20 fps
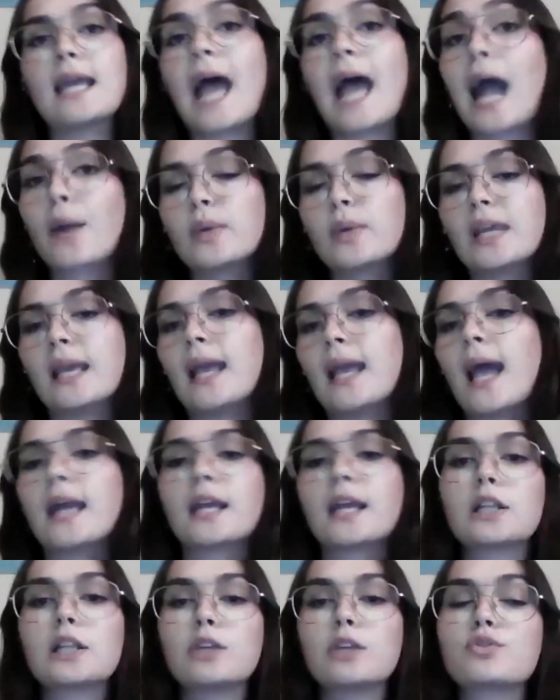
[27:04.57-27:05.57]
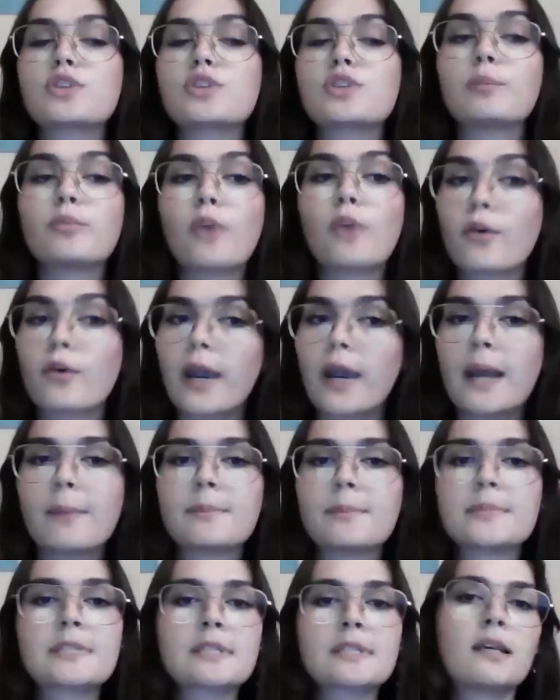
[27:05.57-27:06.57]
equity, and inclusion
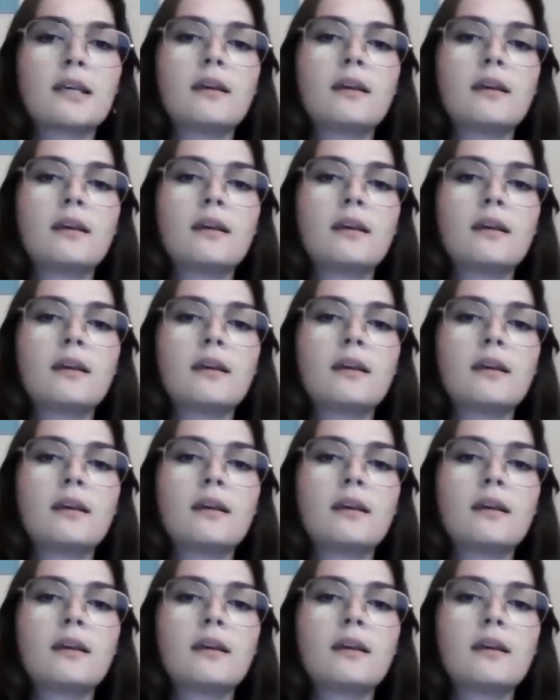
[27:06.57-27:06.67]
programs.